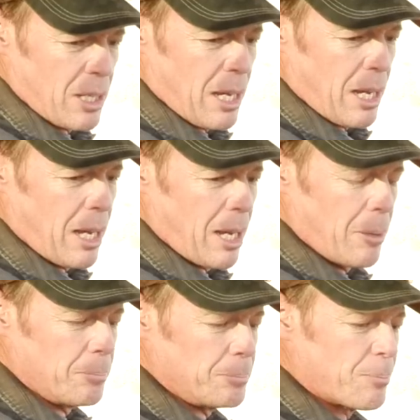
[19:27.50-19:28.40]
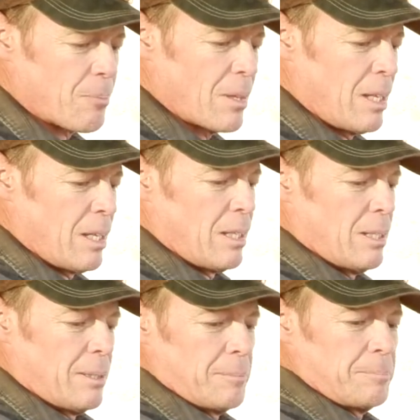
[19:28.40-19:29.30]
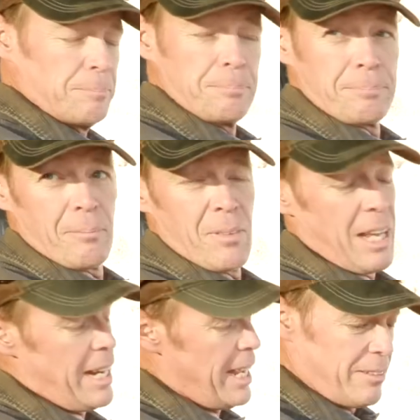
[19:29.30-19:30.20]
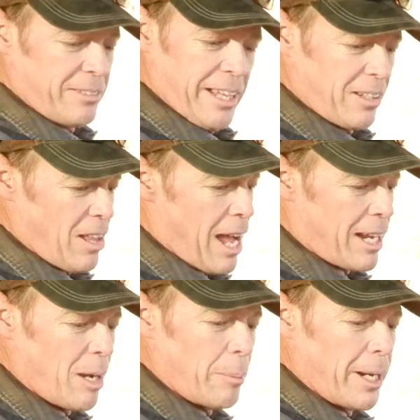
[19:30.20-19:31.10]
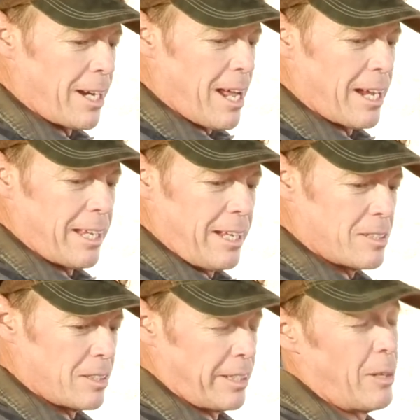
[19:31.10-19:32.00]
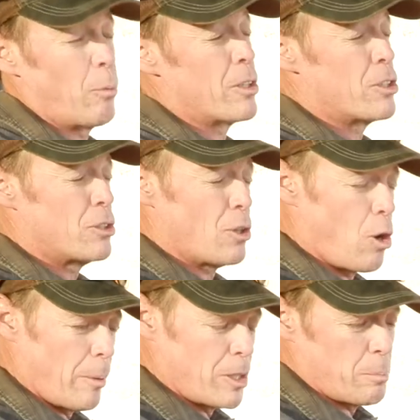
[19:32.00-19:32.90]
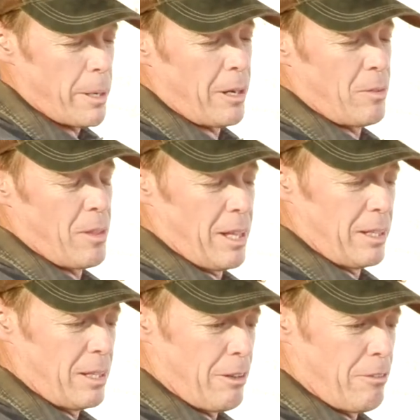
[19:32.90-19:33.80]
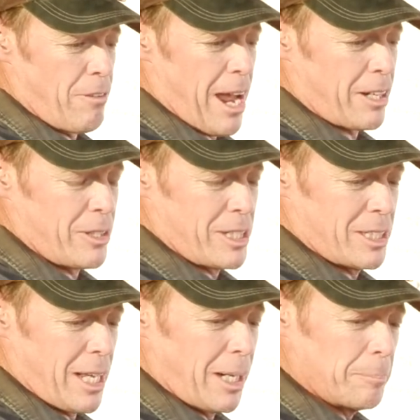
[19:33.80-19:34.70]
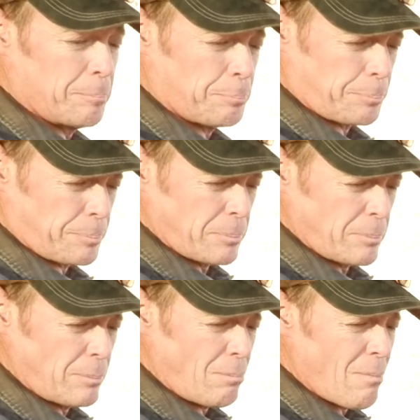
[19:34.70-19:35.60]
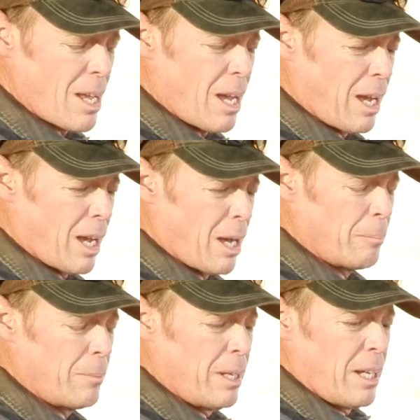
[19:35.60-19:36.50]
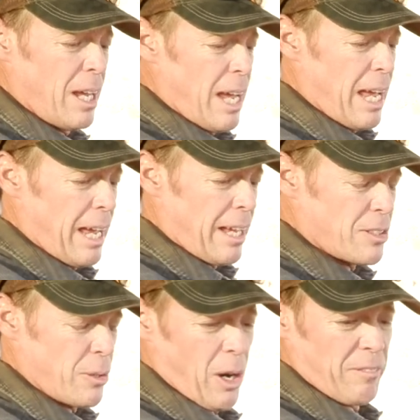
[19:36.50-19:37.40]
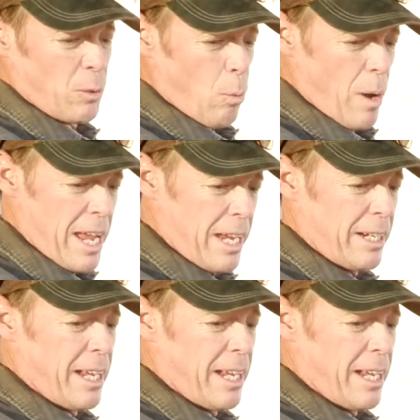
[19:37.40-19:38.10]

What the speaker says: And they just lock right up. And they lock up and unlock instantly. It works so much better than the factory setup. So I don't have to wait.